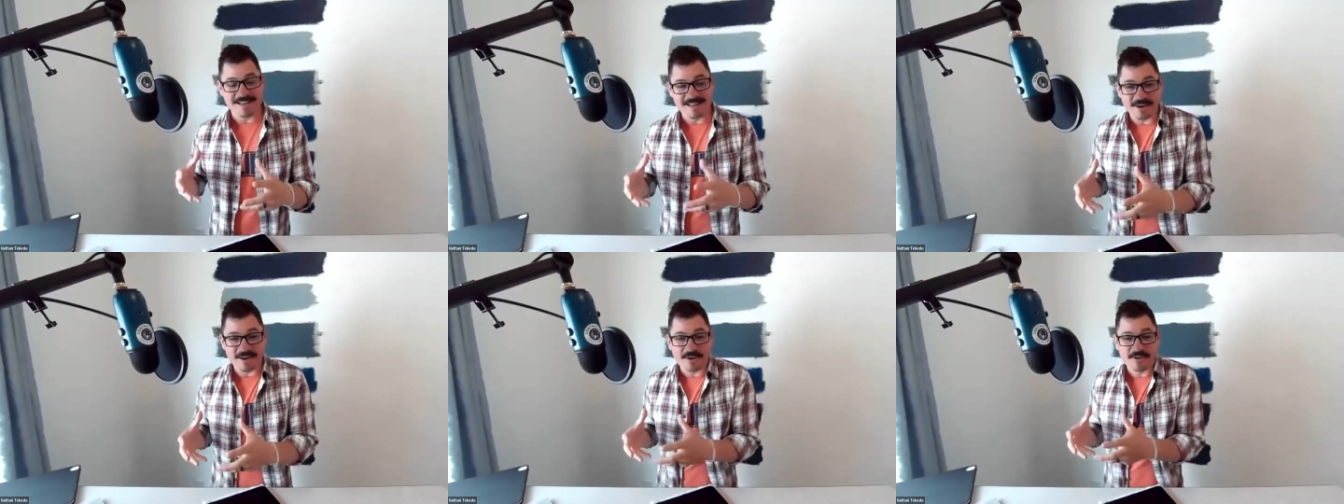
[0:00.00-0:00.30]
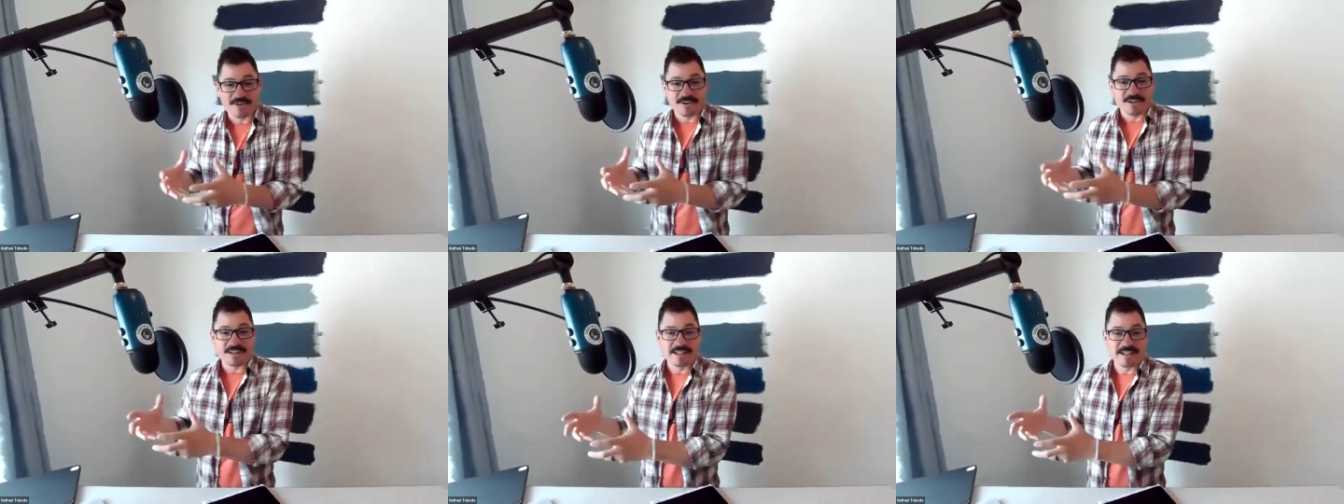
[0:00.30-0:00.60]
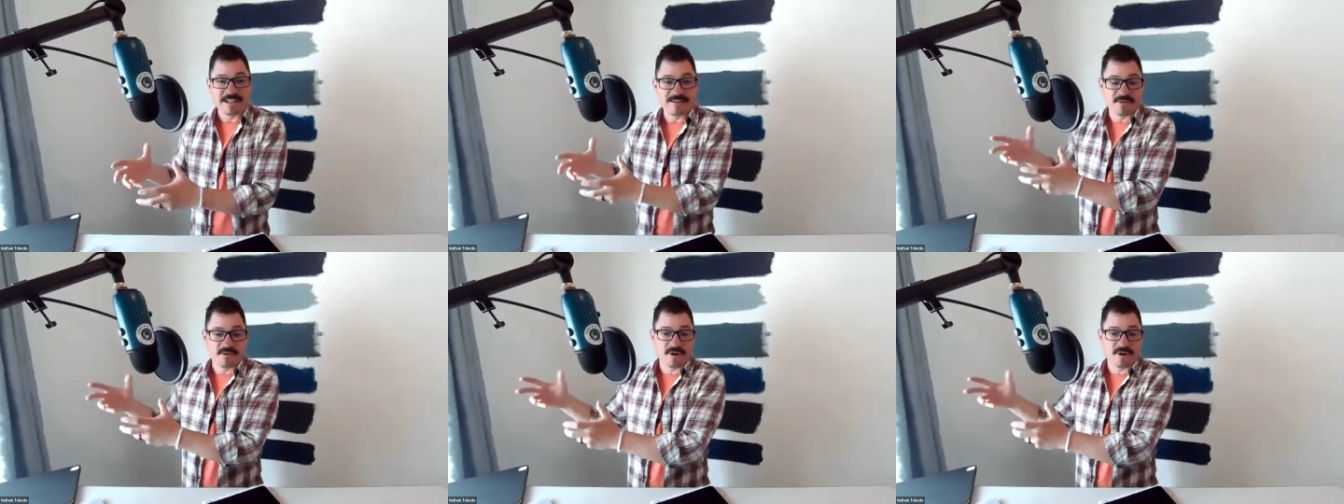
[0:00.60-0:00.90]
they're
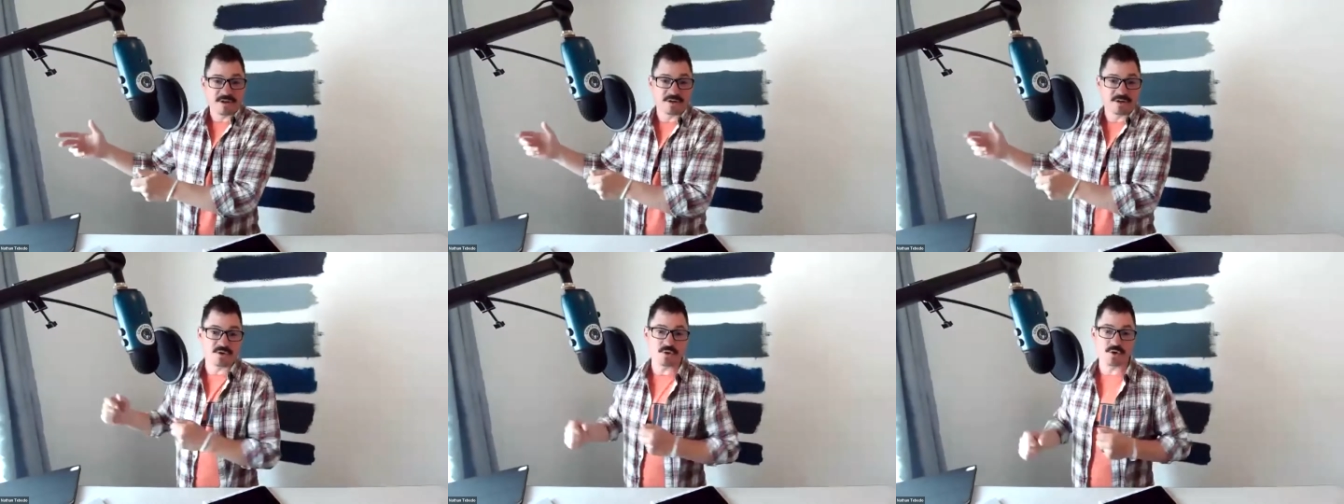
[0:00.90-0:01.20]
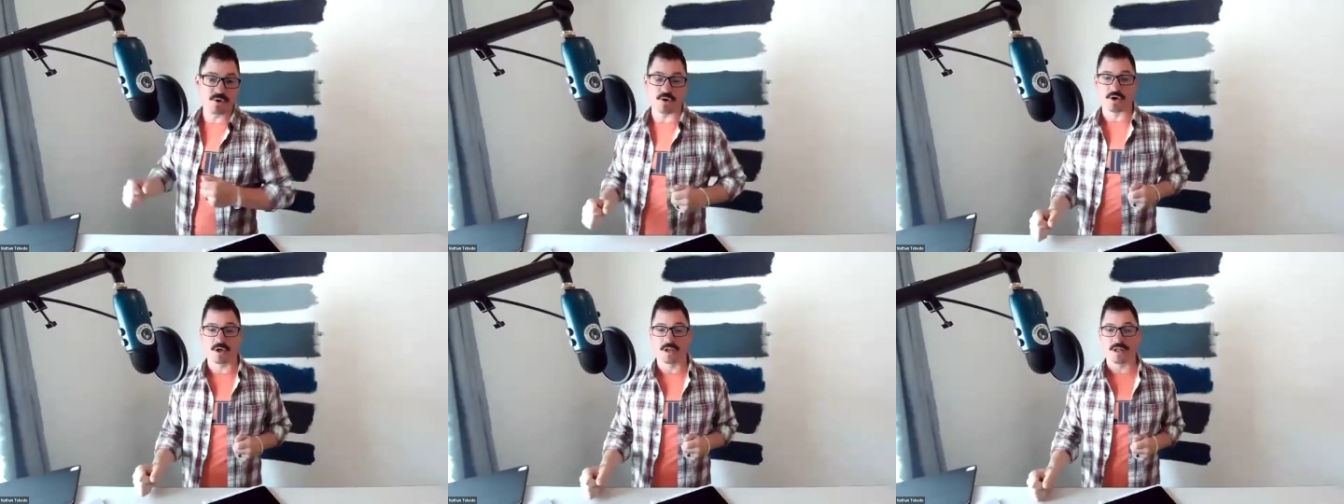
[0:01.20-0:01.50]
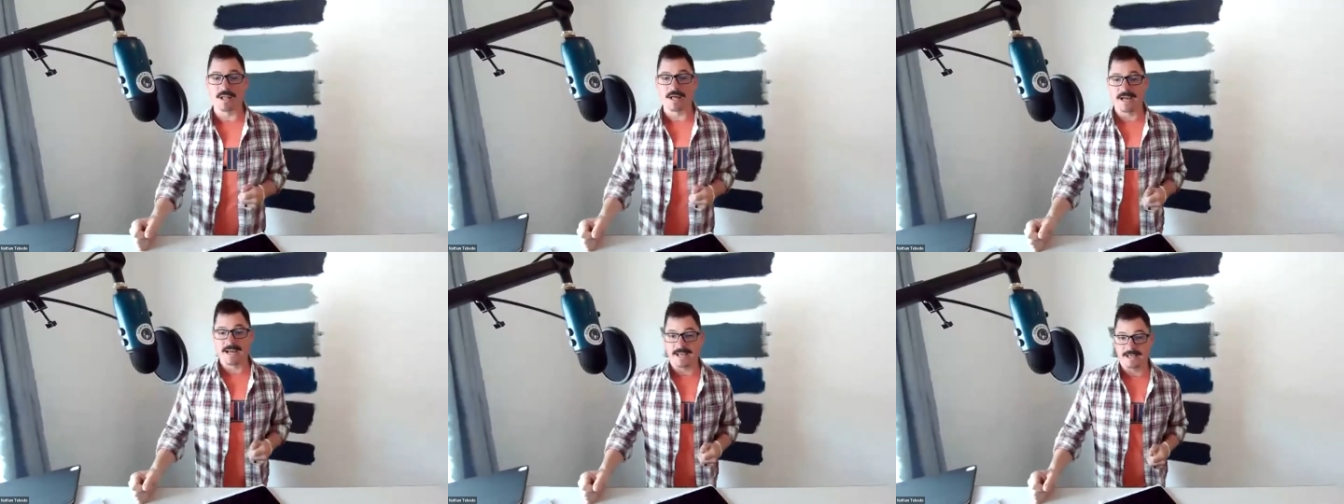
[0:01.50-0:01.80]
delivering to your
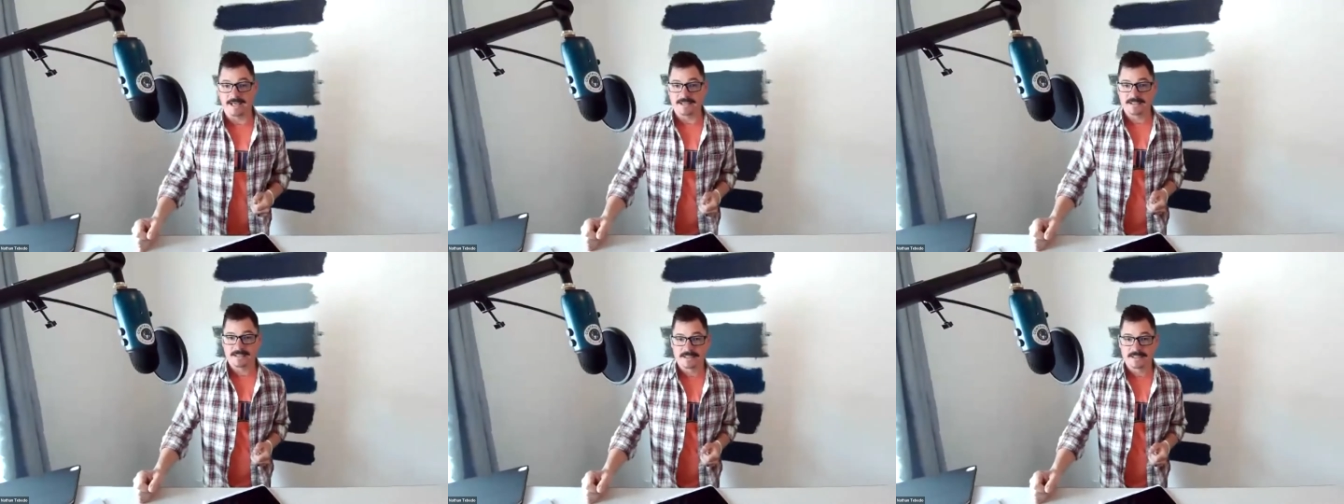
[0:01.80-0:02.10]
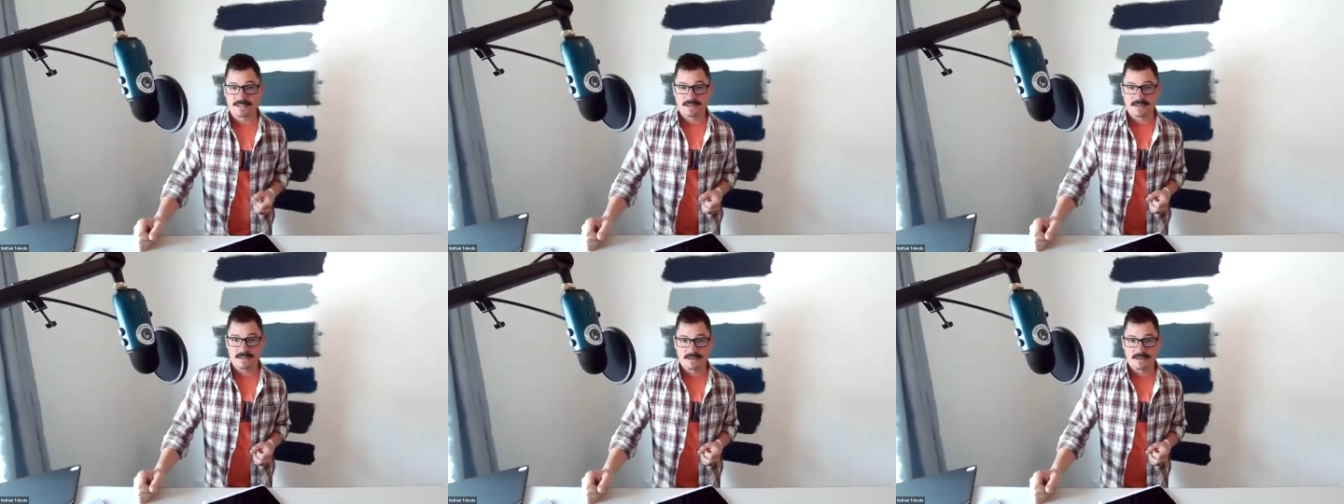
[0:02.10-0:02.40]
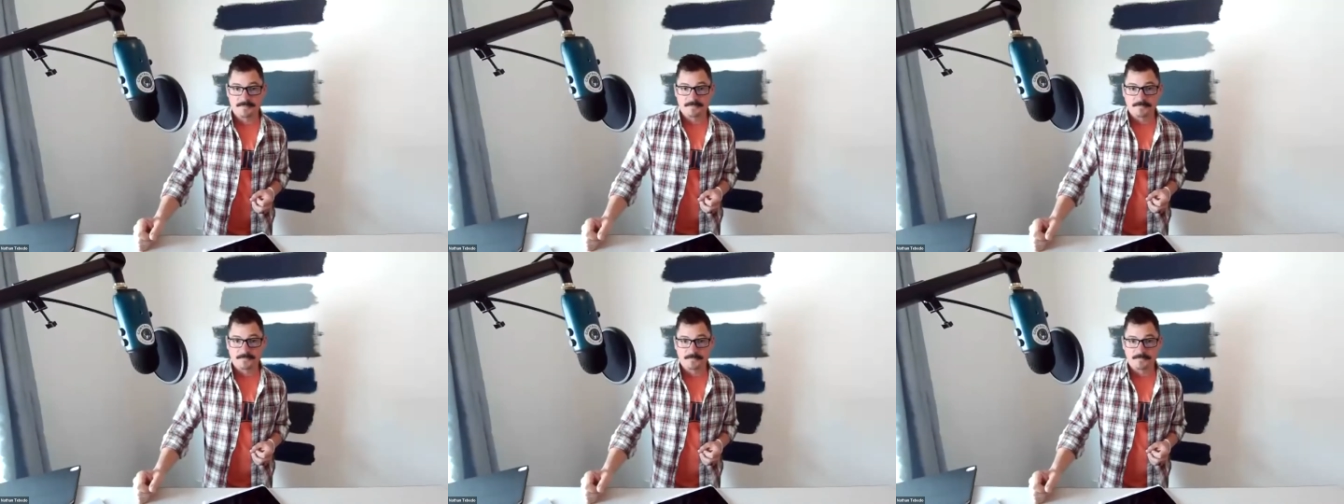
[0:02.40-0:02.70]
clients?
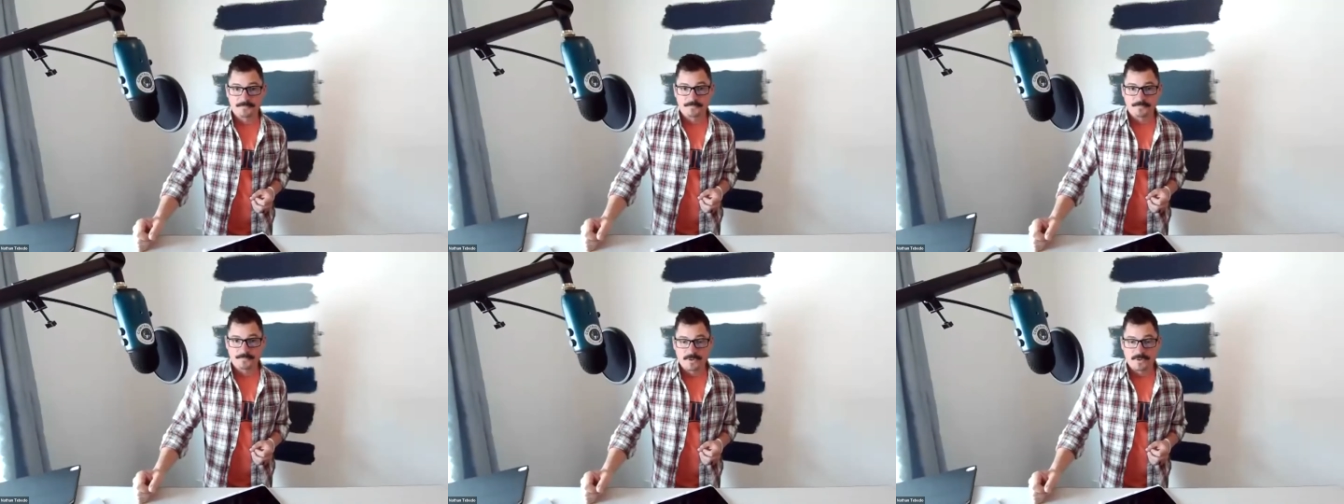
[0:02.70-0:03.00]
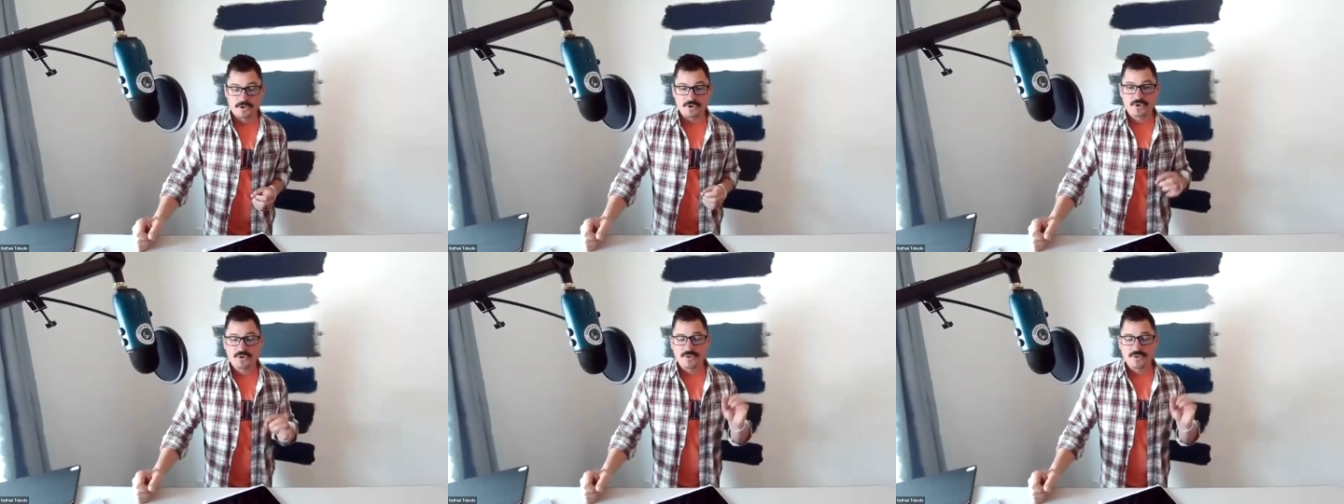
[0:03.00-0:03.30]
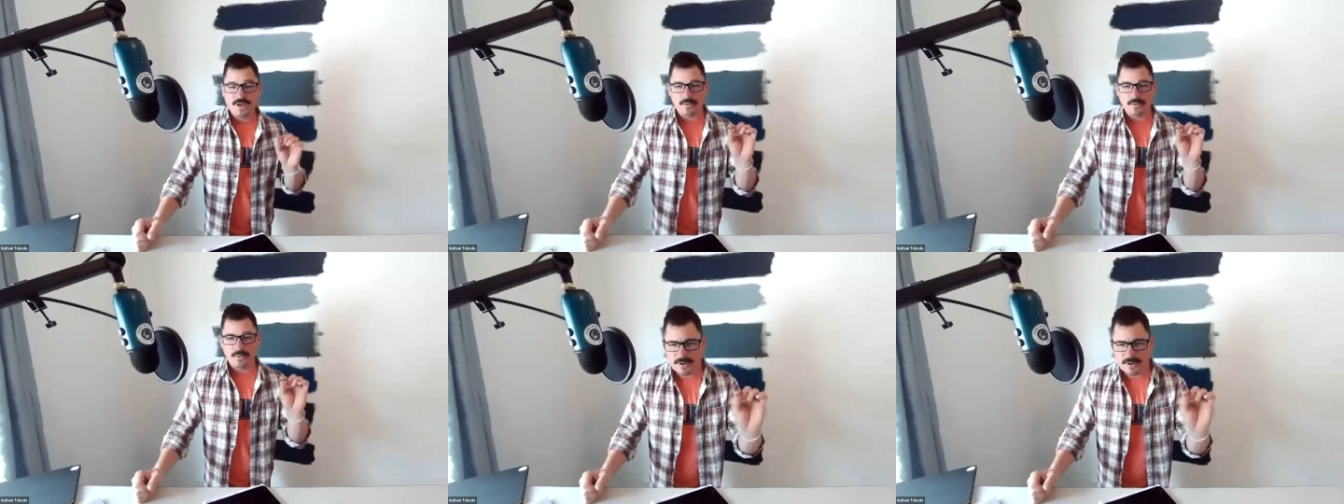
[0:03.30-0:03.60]
Do
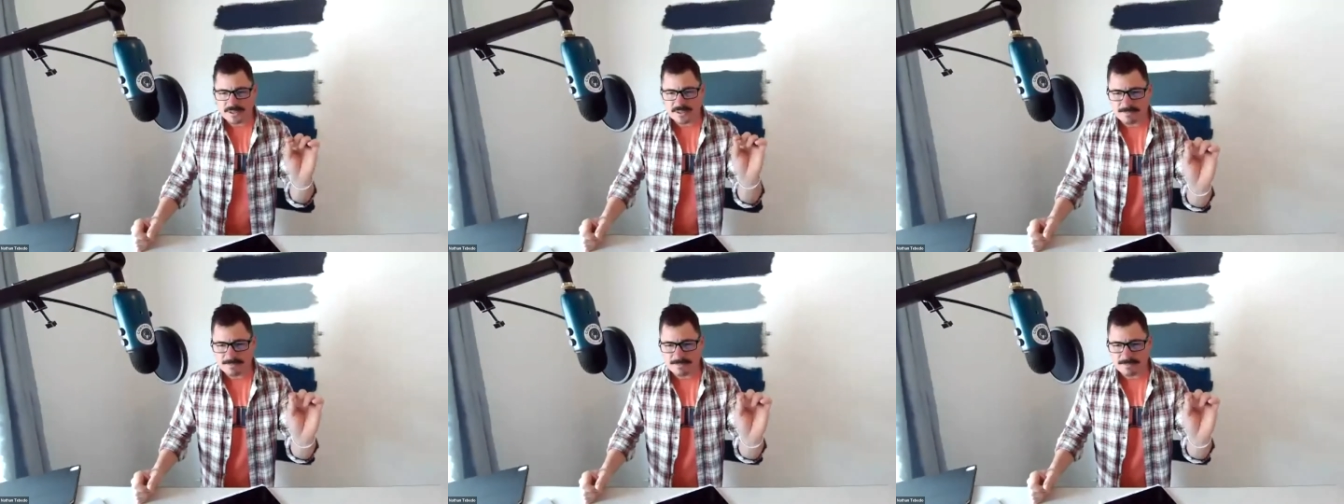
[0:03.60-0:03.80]
they really